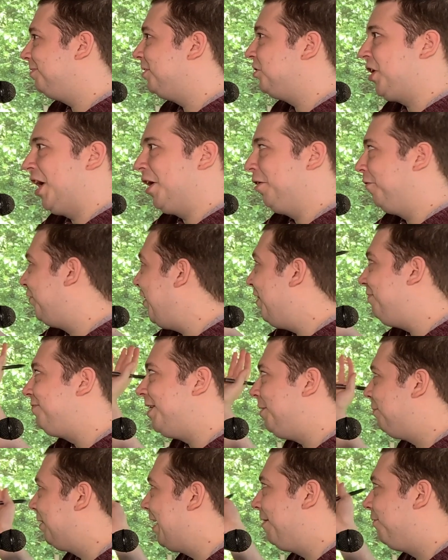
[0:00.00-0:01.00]
the Channel
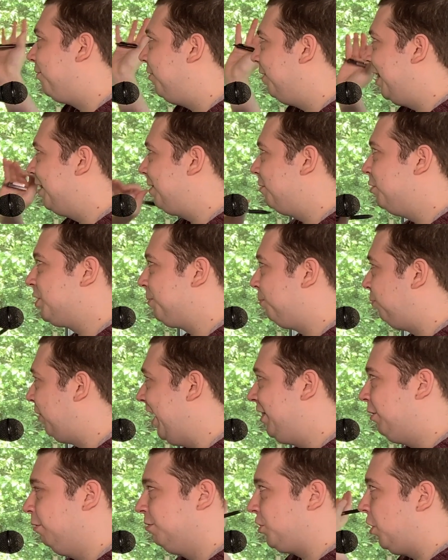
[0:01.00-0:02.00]
50, whatever. They used to
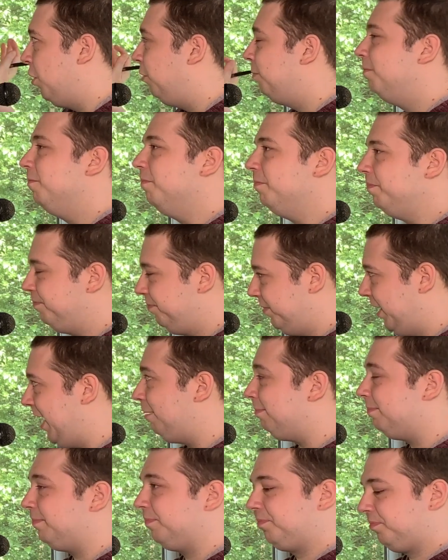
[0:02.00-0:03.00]
play yeah. Oh, those. Oh, no, Yeah.
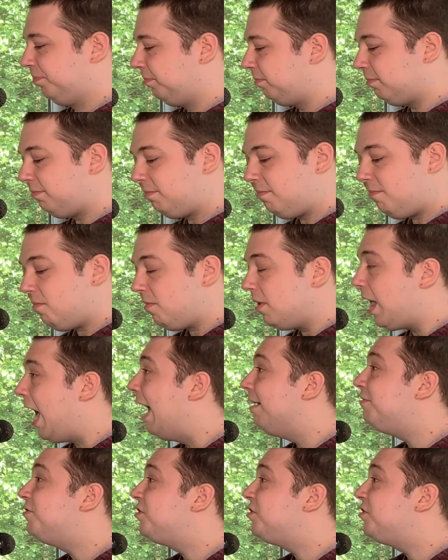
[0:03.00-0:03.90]
yeah. I've